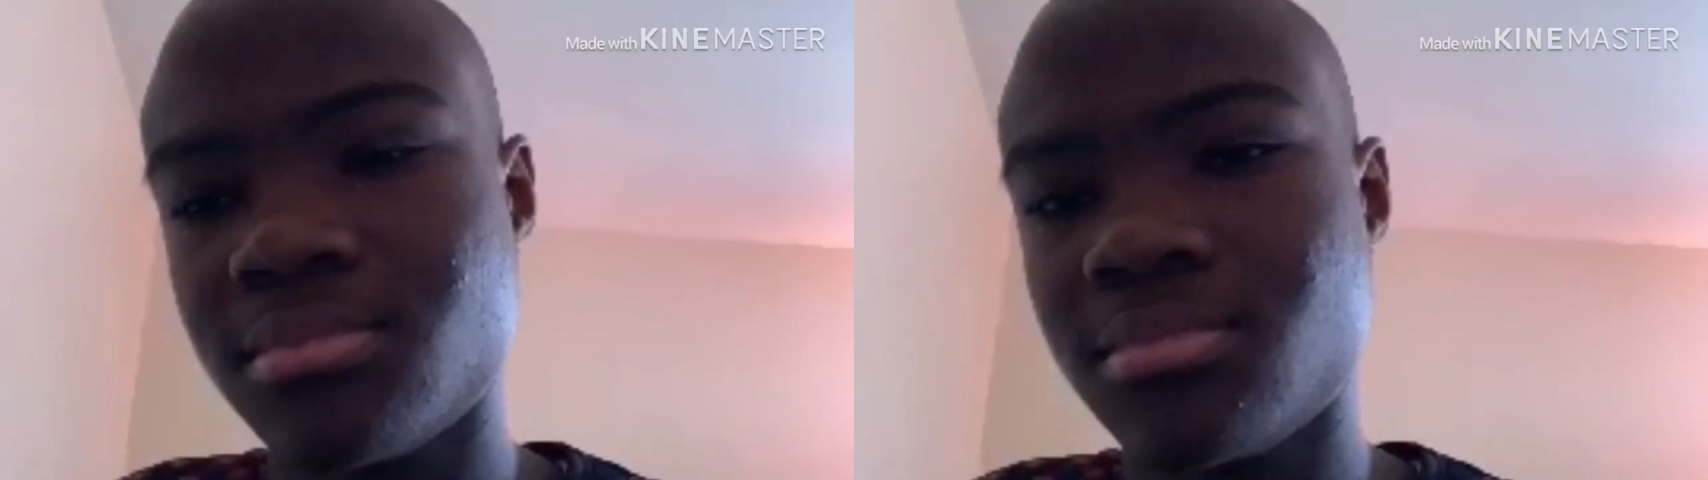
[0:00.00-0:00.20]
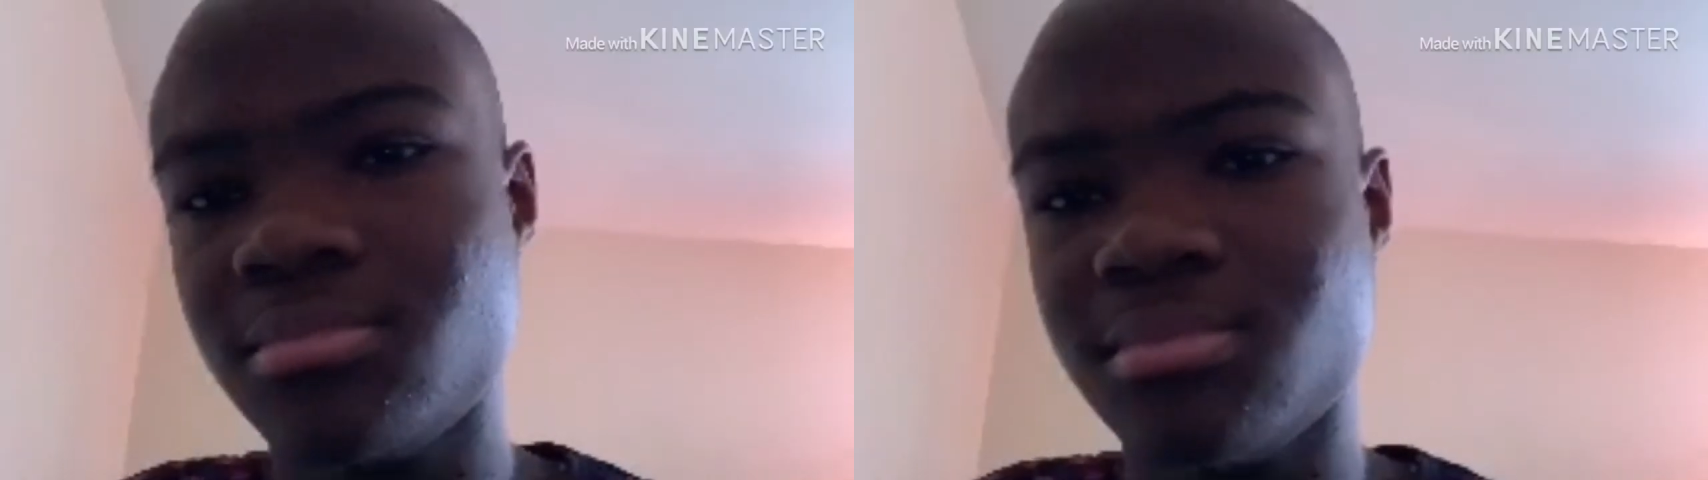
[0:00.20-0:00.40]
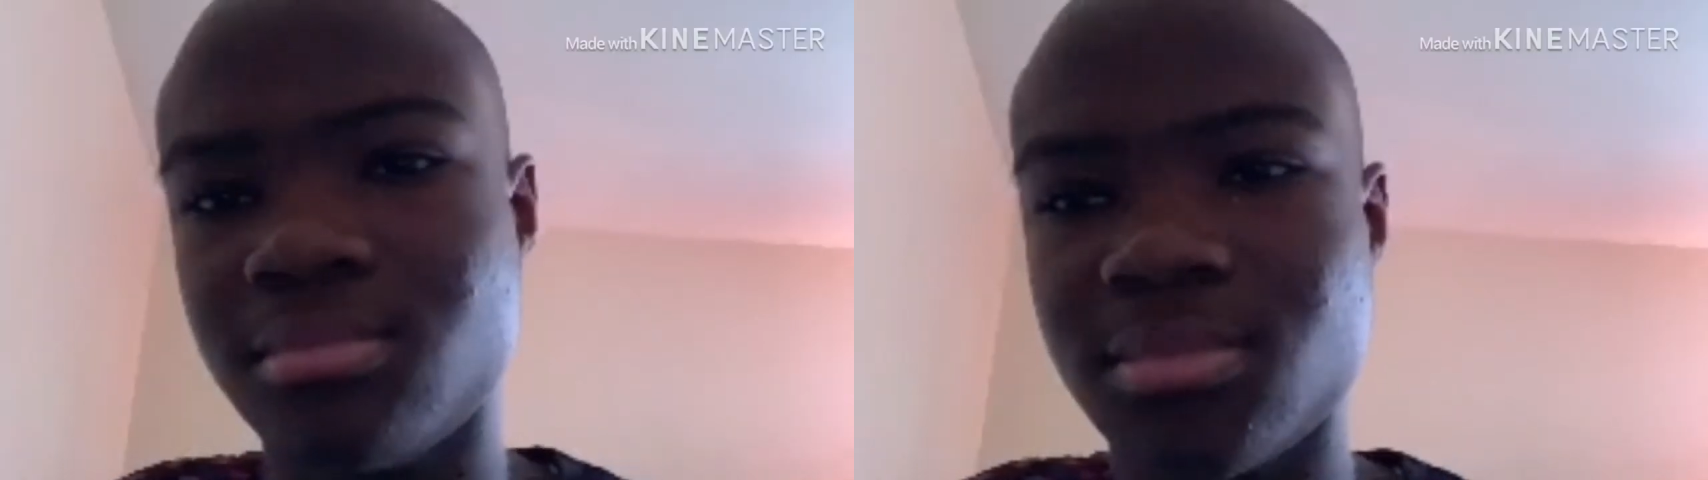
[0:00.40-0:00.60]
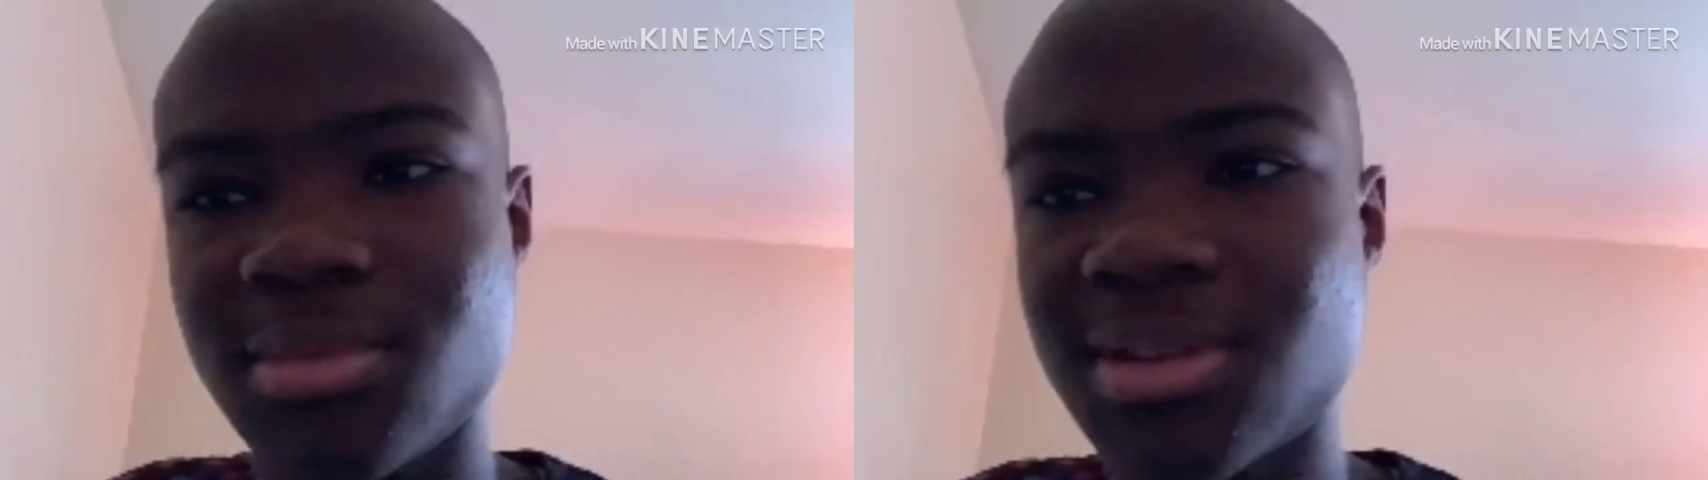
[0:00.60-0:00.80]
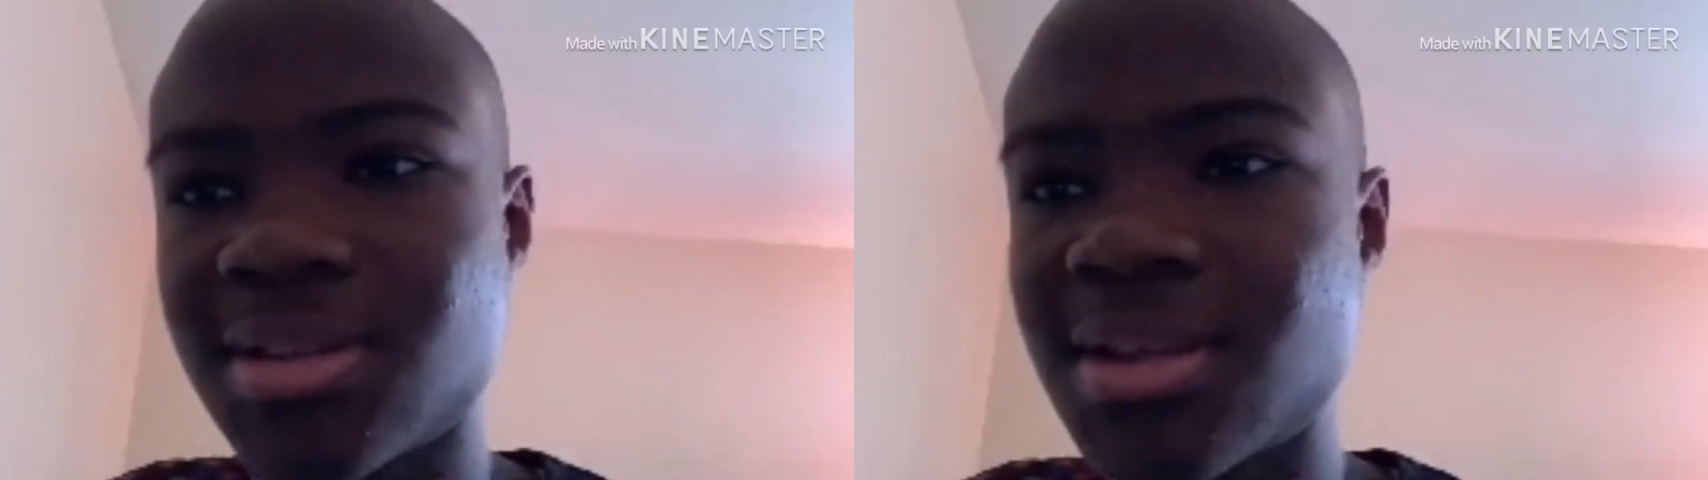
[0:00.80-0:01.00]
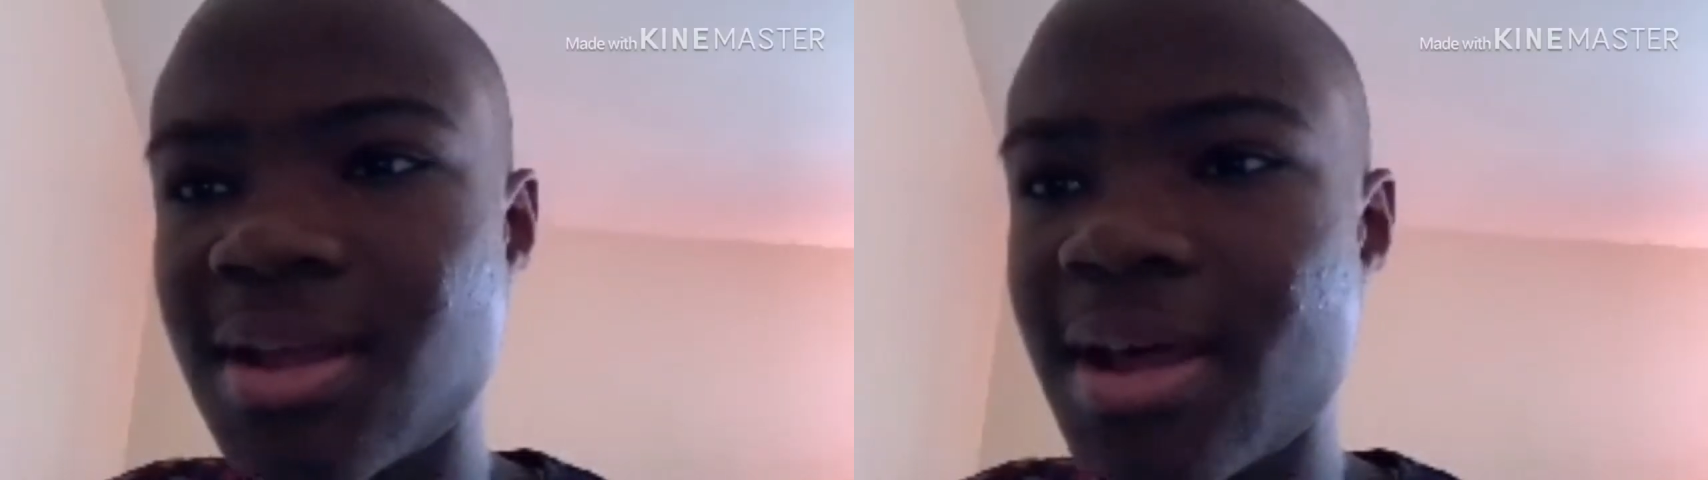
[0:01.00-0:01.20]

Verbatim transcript: Hmm. That